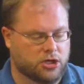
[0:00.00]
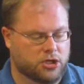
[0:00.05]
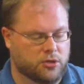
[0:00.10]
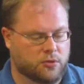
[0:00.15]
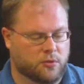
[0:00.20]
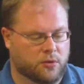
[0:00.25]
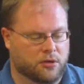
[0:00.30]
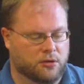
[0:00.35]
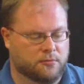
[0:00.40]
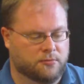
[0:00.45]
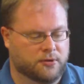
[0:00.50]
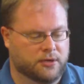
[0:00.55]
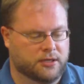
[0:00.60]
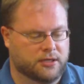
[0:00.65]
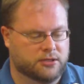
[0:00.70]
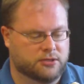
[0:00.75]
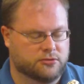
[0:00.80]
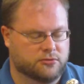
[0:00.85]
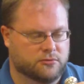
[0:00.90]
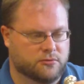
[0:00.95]
you want to bring
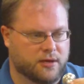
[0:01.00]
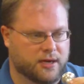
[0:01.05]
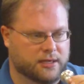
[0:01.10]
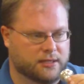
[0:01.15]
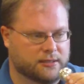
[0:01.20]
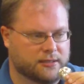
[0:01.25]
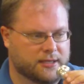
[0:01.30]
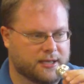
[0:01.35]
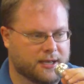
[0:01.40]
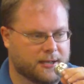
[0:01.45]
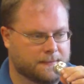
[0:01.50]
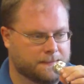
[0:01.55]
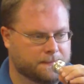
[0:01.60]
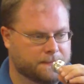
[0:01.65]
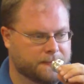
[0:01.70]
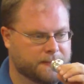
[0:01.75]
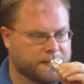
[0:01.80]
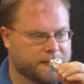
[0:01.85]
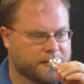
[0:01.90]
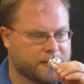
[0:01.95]
it directly
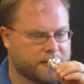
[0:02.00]
up,